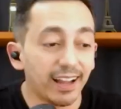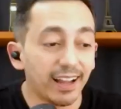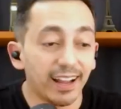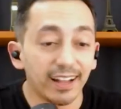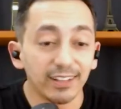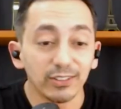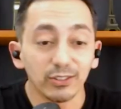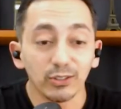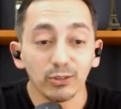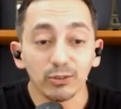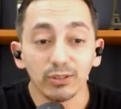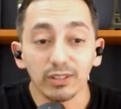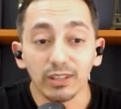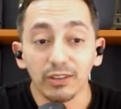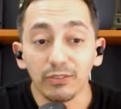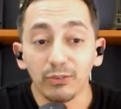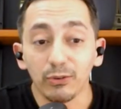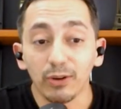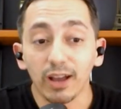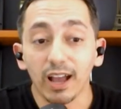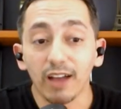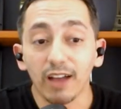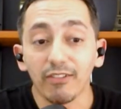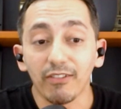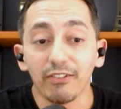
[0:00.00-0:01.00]
ask you if
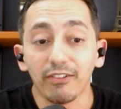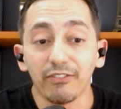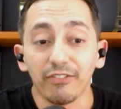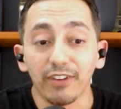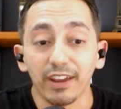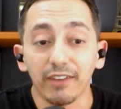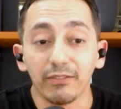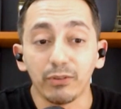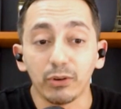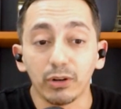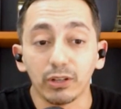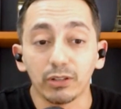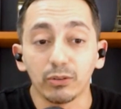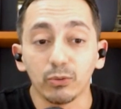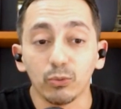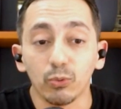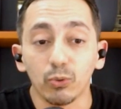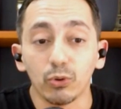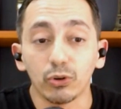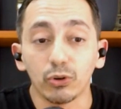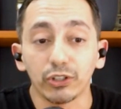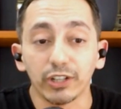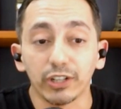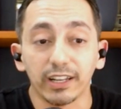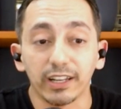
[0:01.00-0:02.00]
you have a favorite
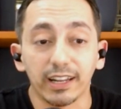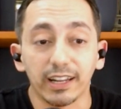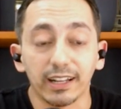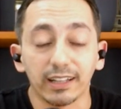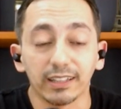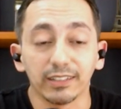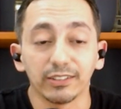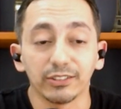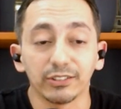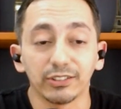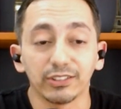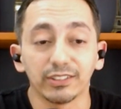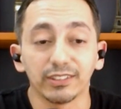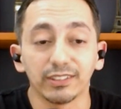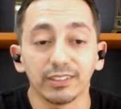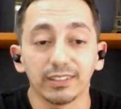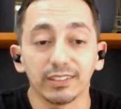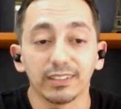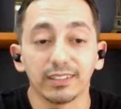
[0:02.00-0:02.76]
word in English.